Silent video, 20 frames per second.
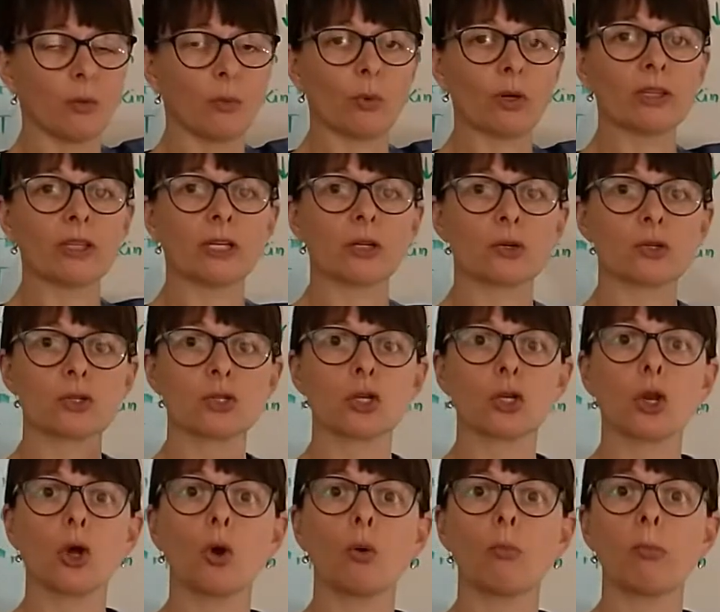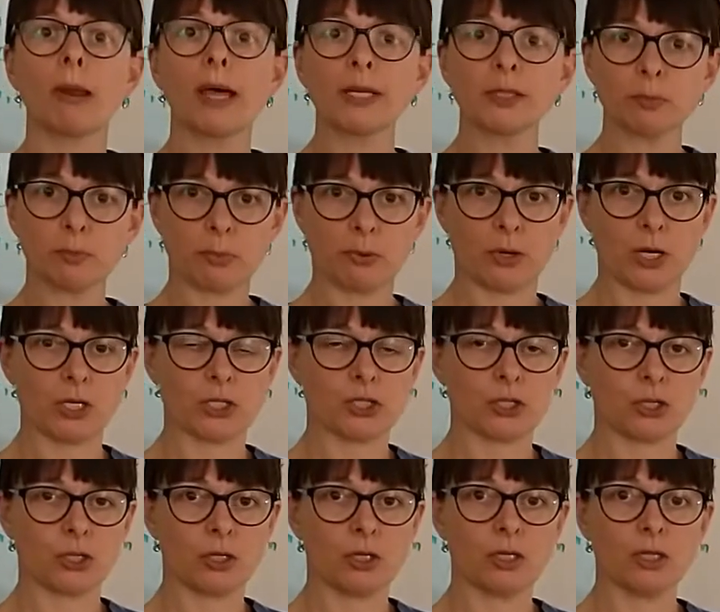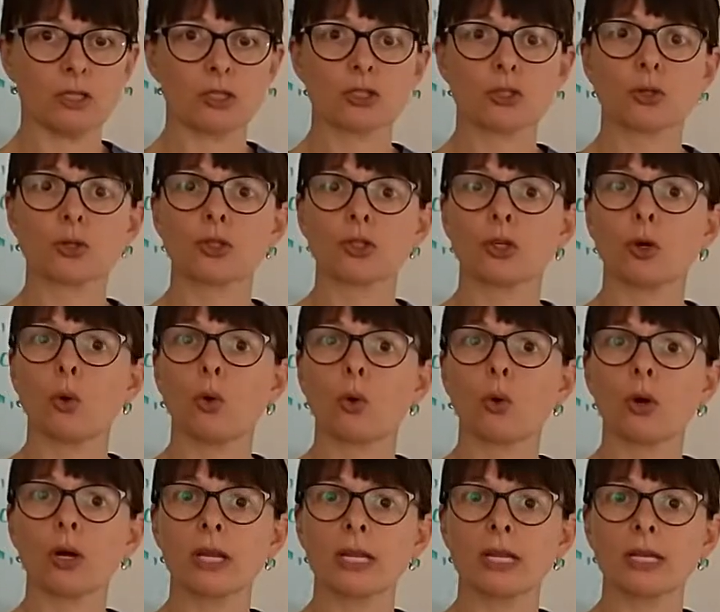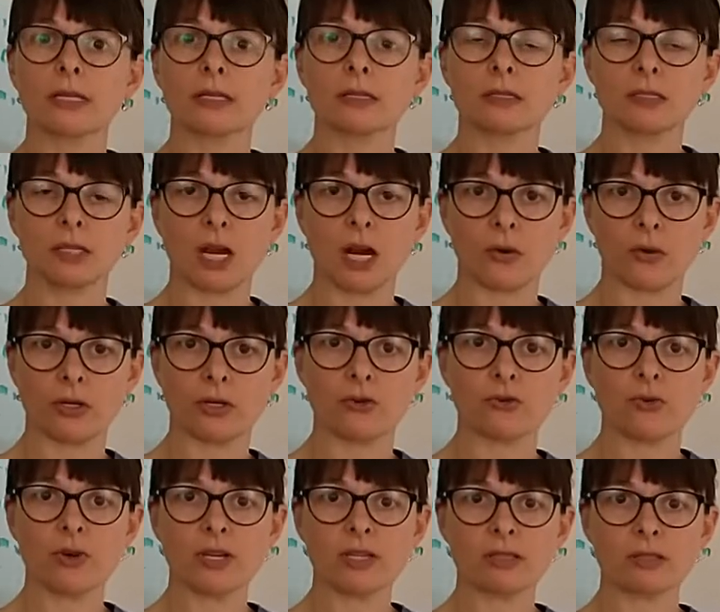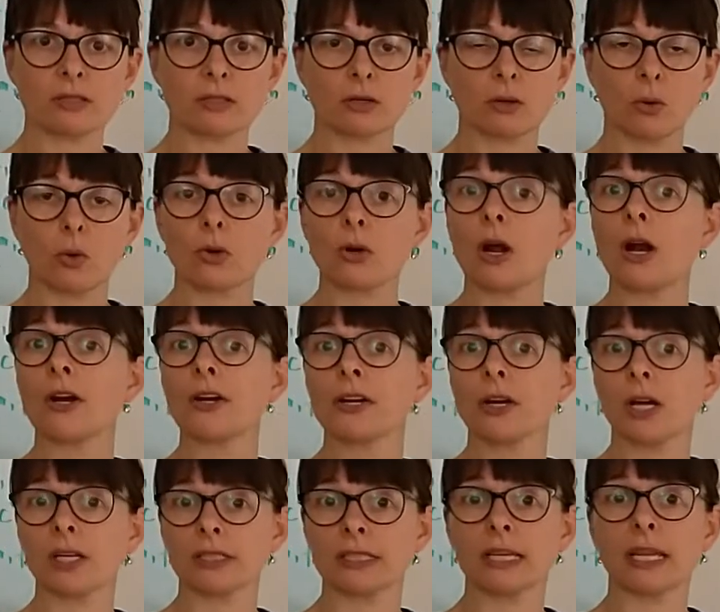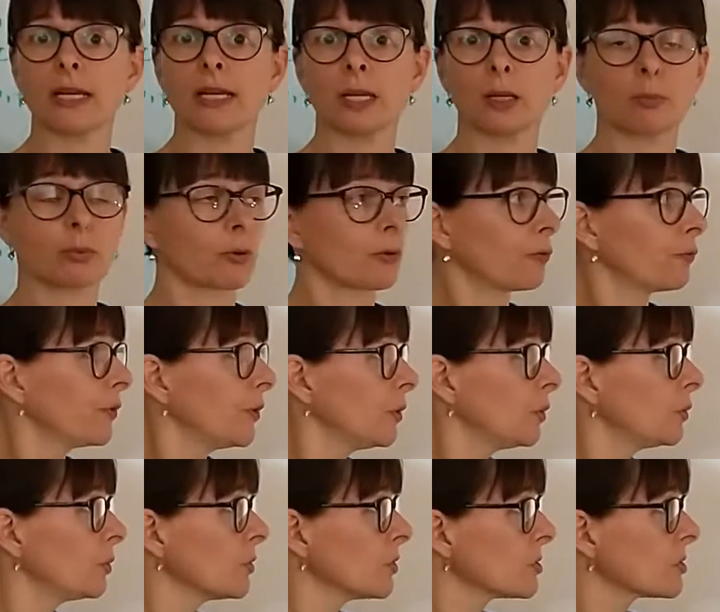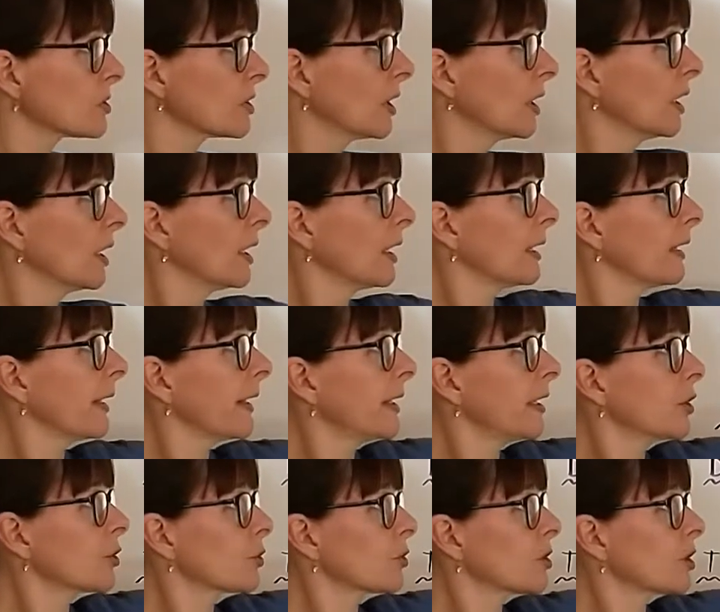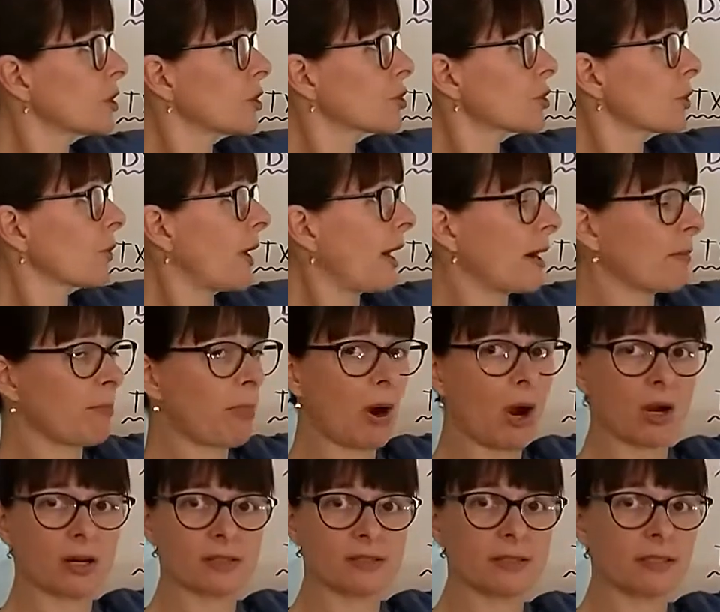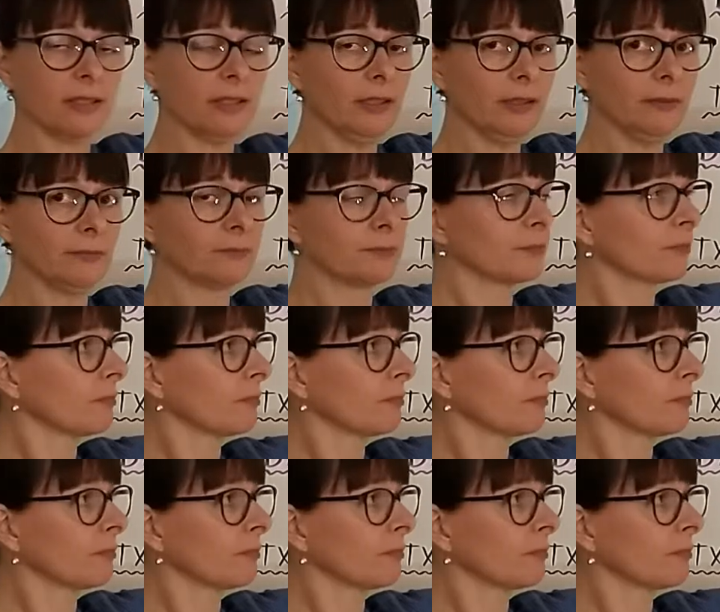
When there is low blood pressure, certain organs are at risk or are not getting perfused, leading to tissue hypoxia.